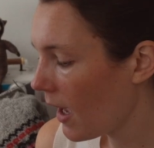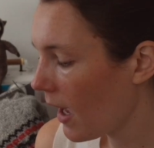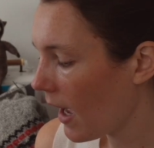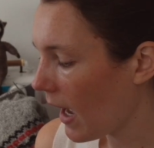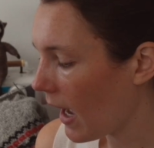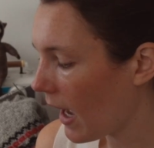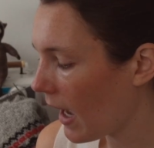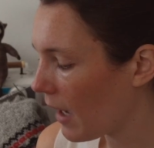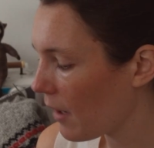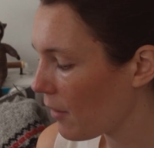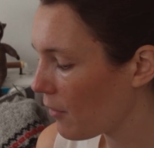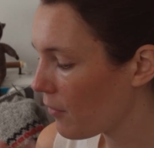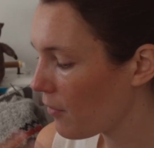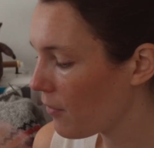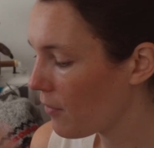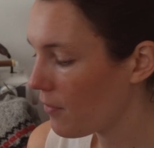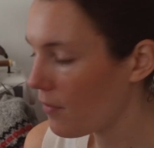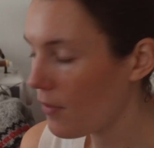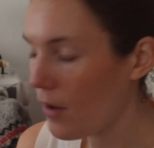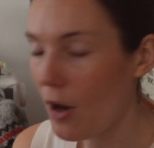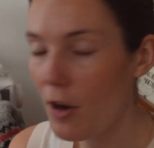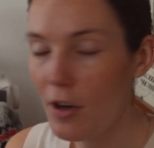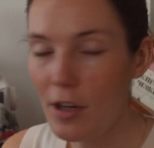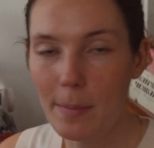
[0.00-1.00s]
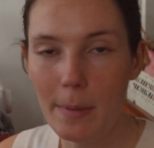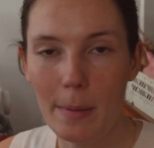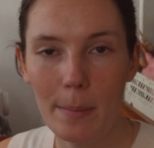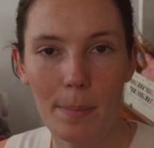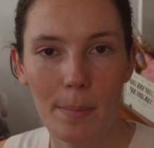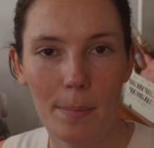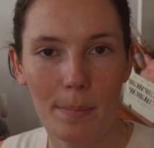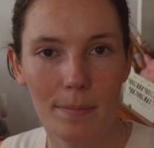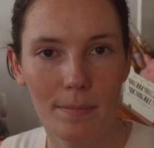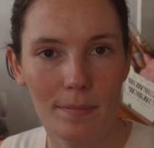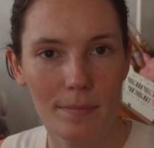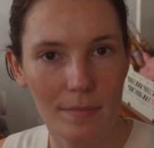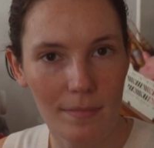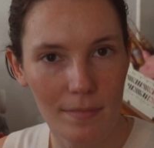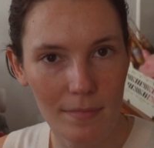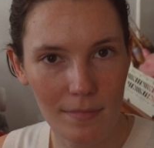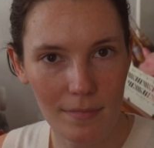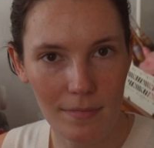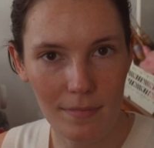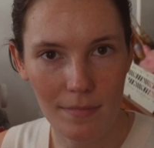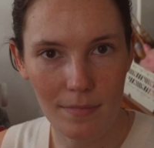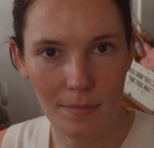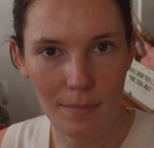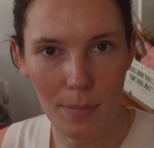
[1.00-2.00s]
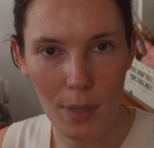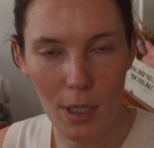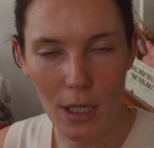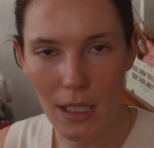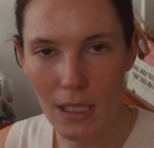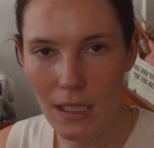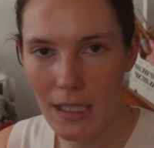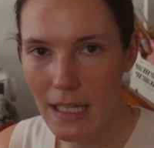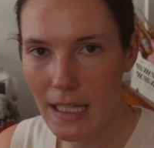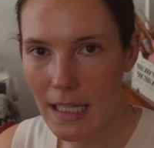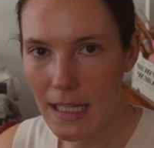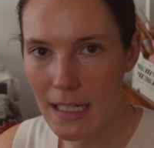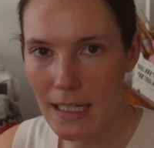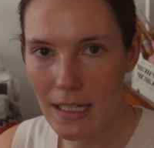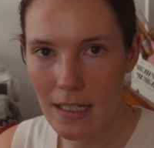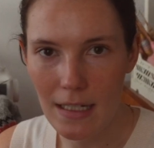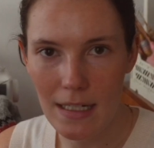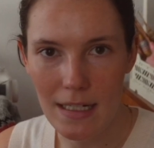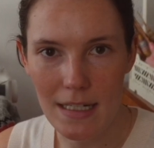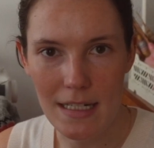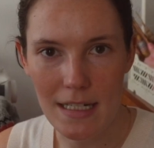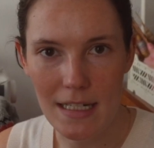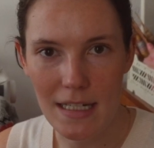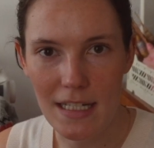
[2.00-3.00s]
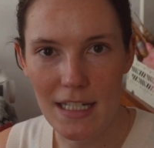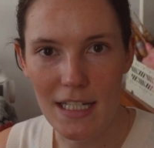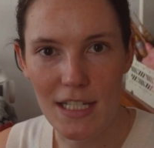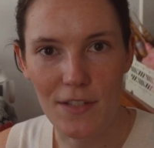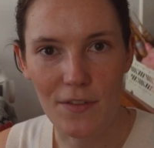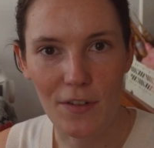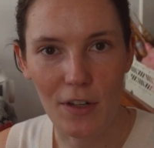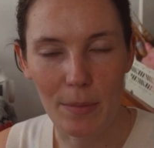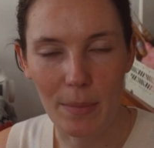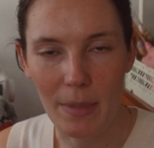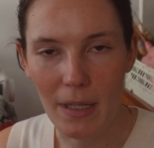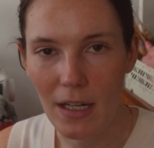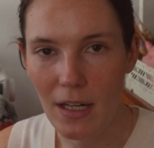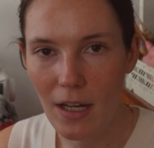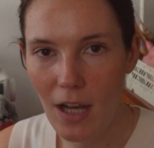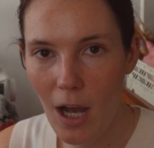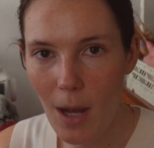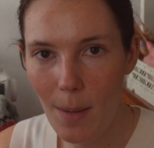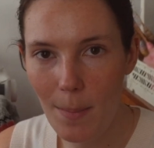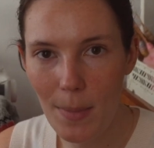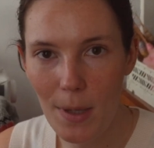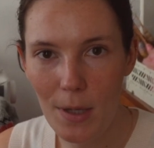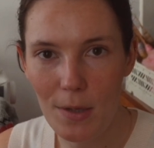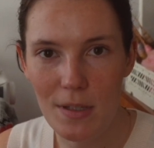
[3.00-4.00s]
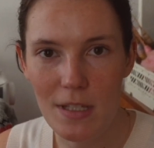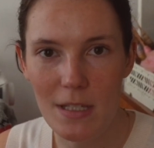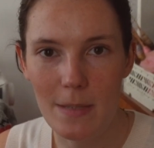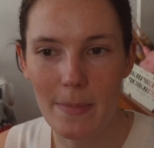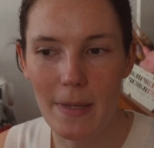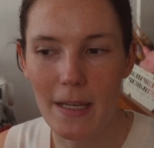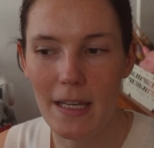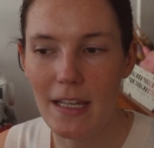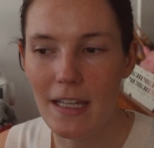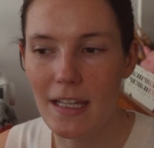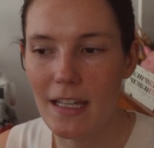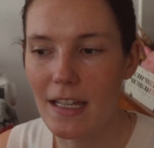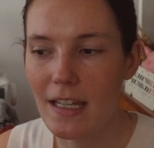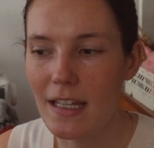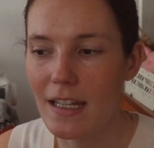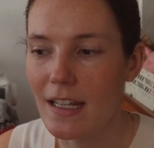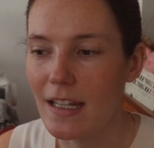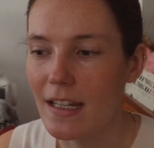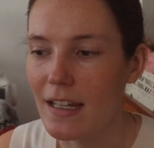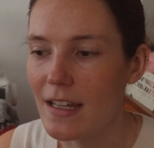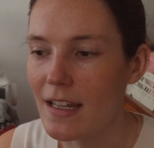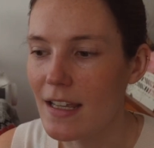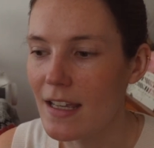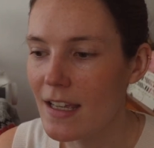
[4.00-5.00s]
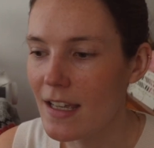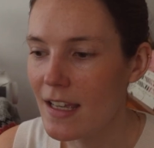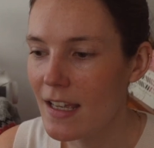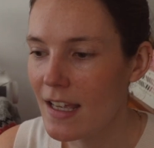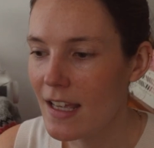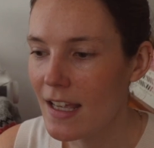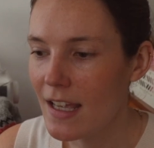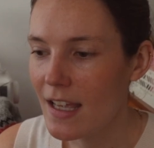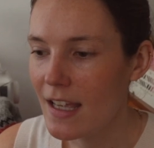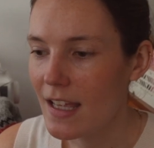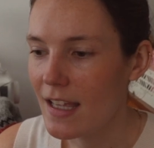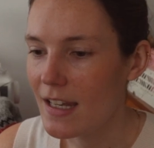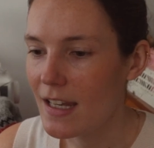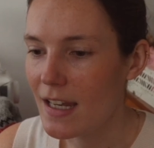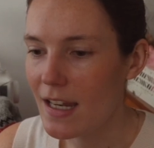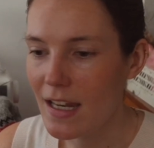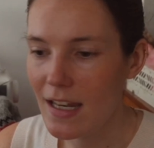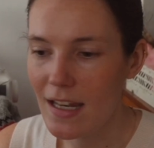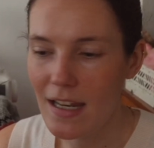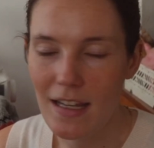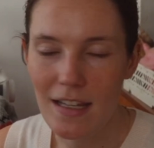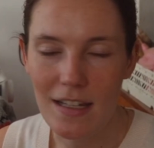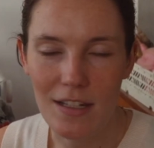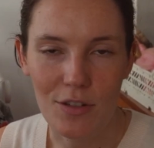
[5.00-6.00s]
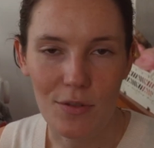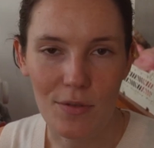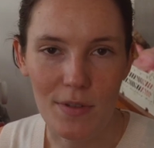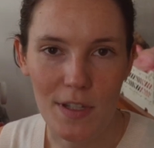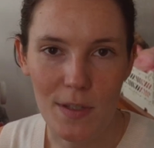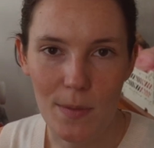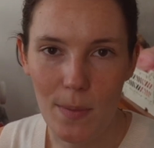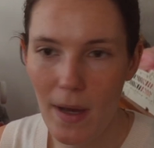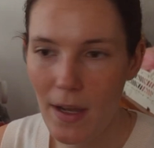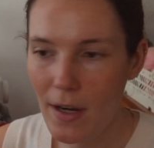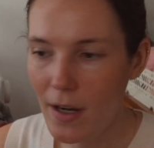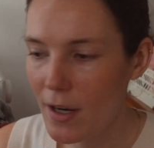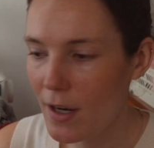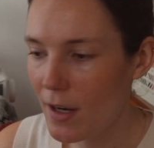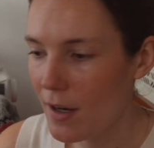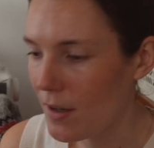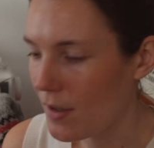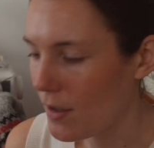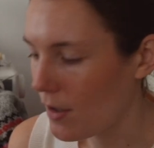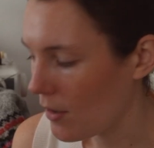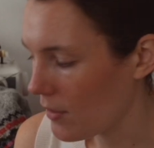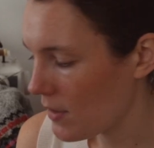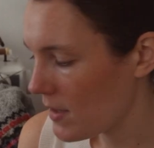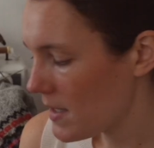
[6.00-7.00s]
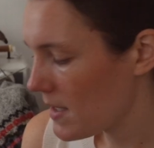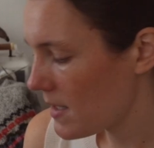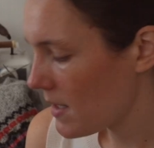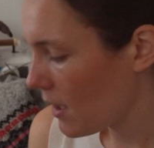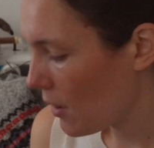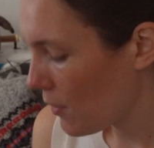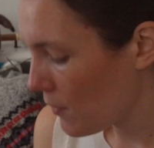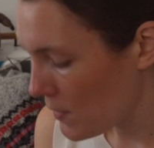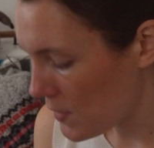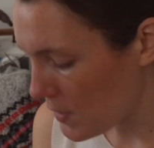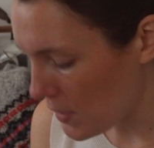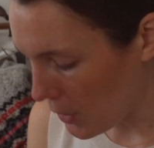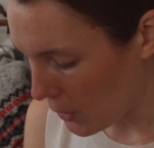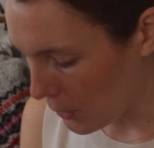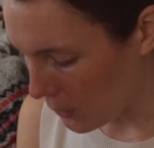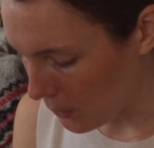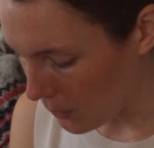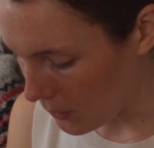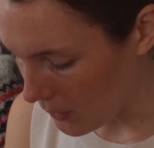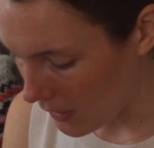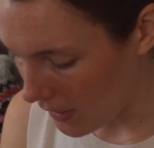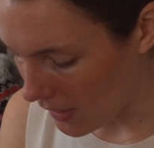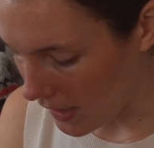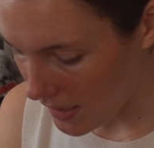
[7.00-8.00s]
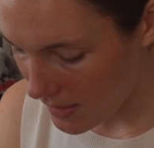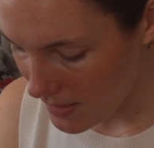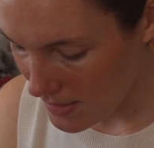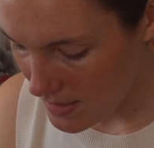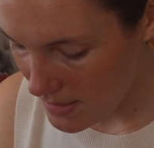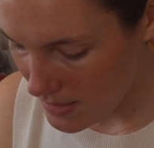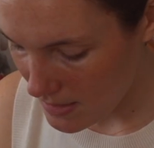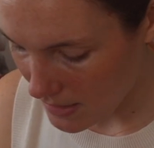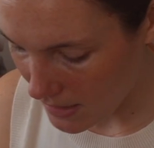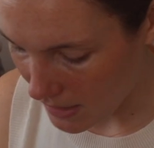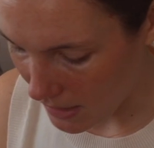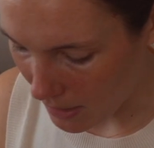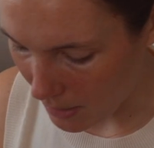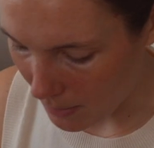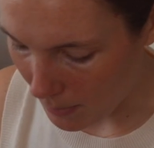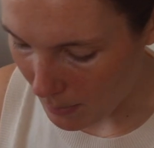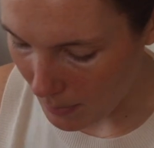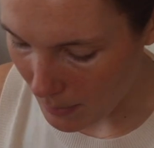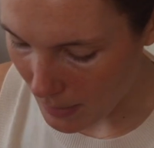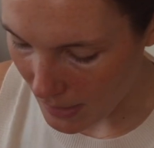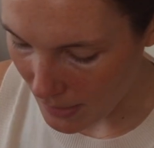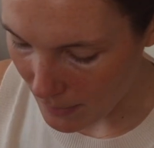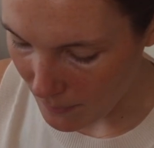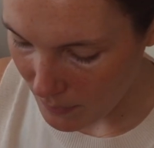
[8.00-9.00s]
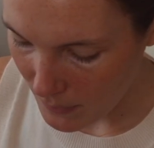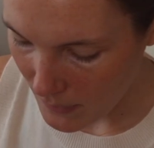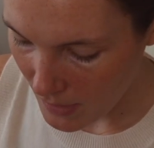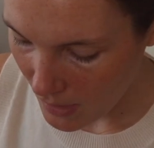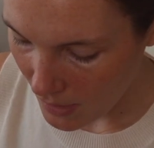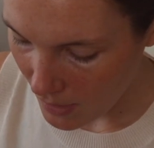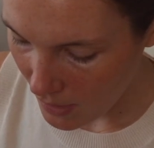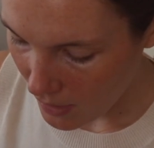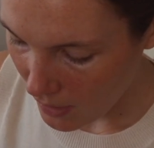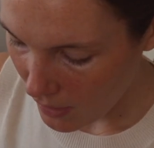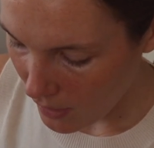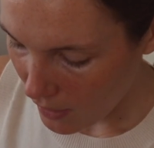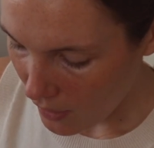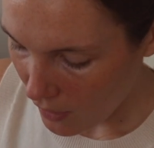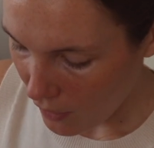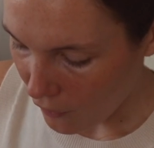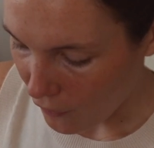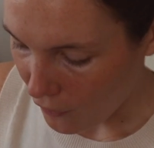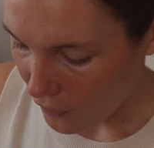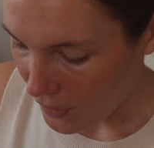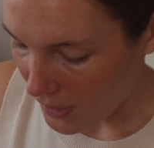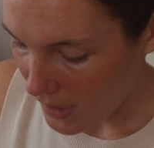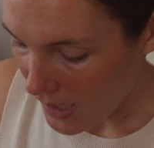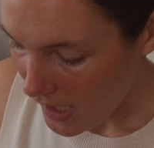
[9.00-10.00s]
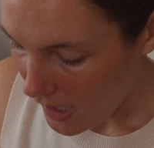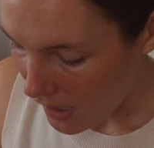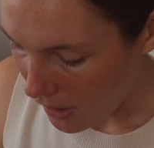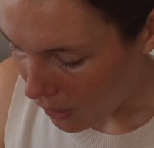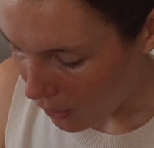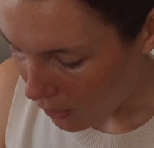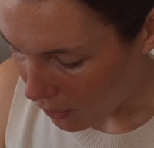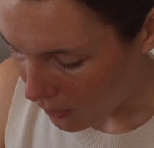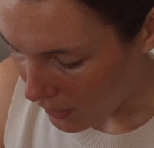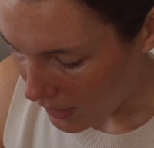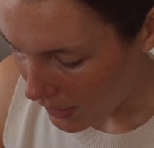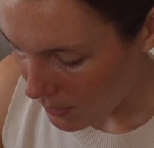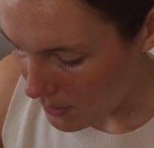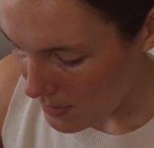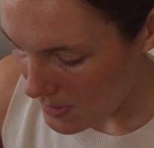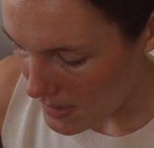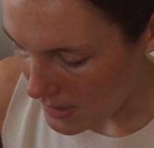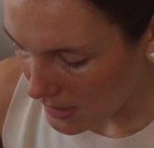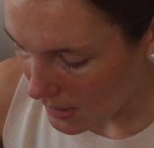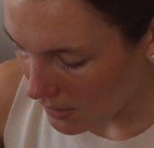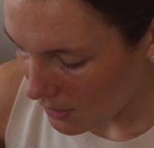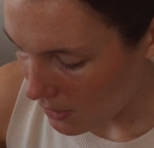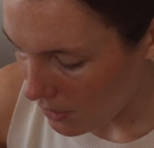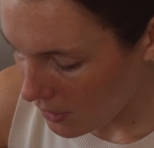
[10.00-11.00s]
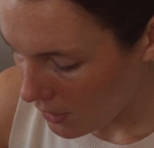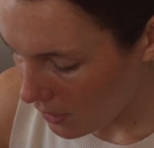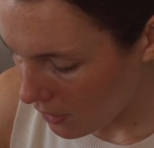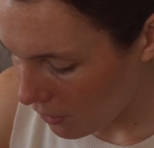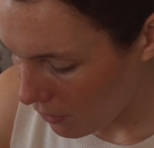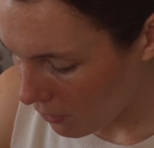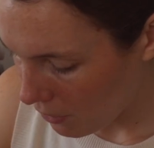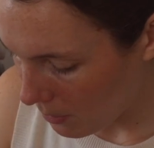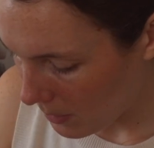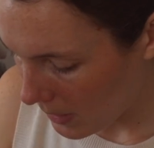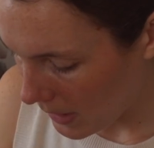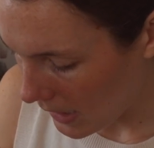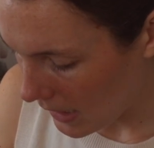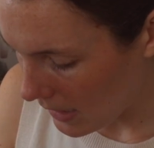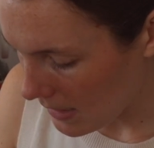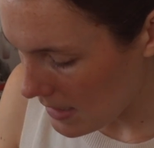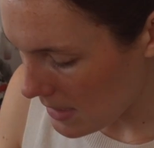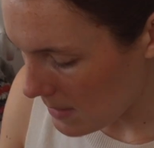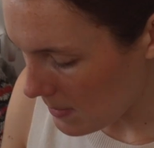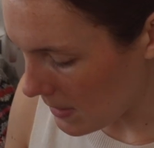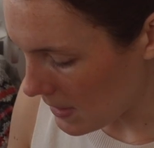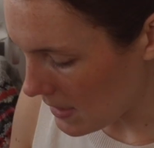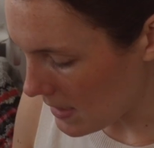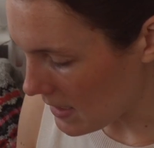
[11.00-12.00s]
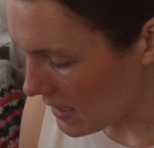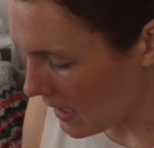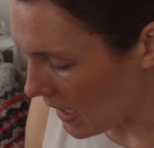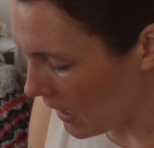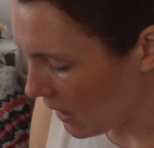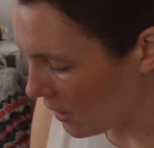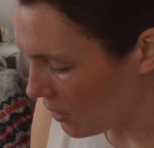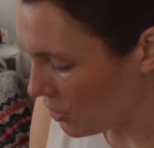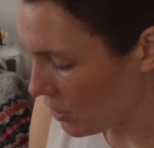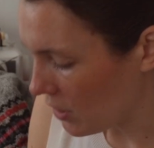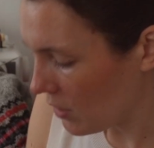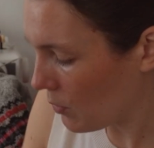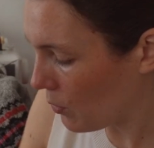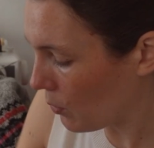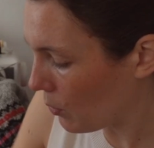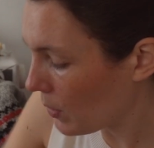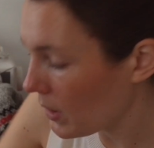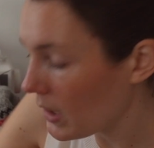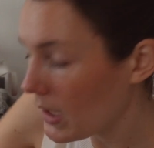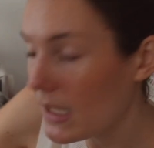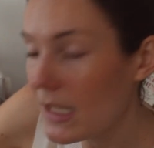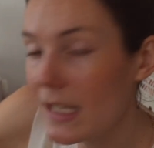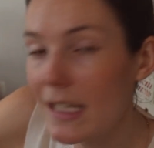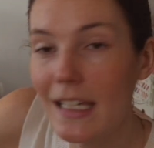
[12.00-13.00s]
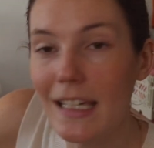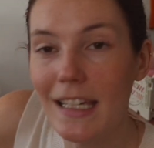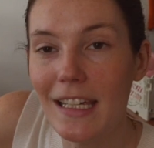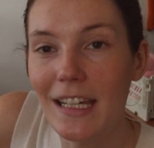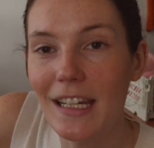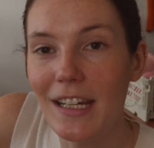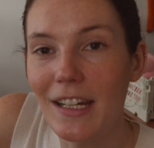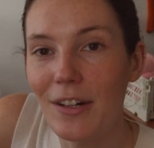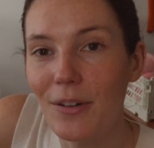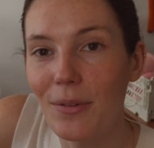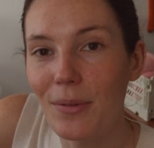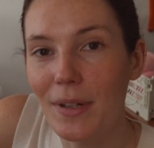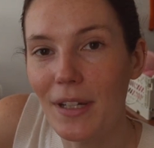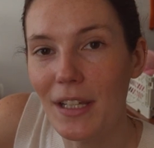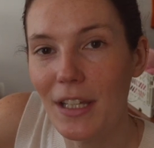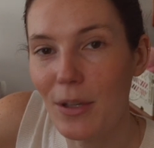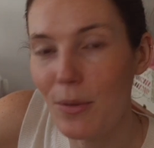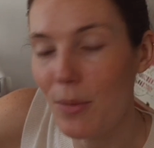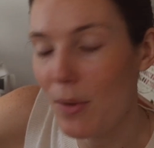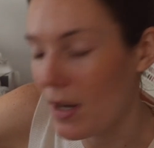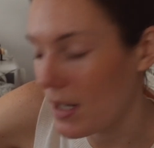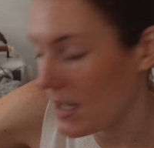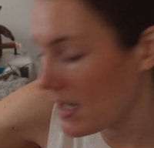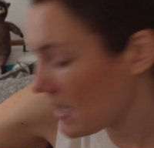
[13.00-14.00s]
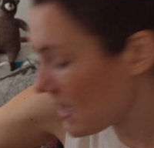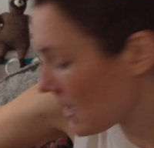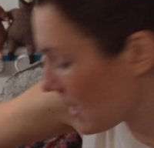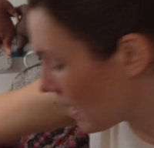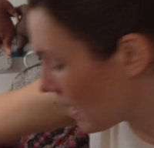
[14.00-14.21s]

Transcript: I've already been percolating on ideas for a big combo spin and knitting it into a sweater and all this stuff. So that is to come. But for now, I was like looking through my handspun stash and really, really wanting to